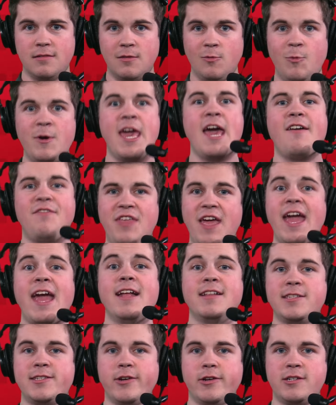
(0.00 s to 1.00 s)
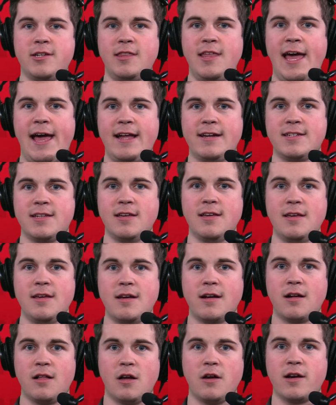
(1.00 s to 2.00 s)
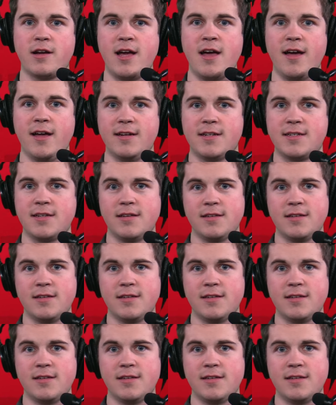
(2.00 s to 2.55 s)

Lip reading: We have the answer to that. Clark Hunt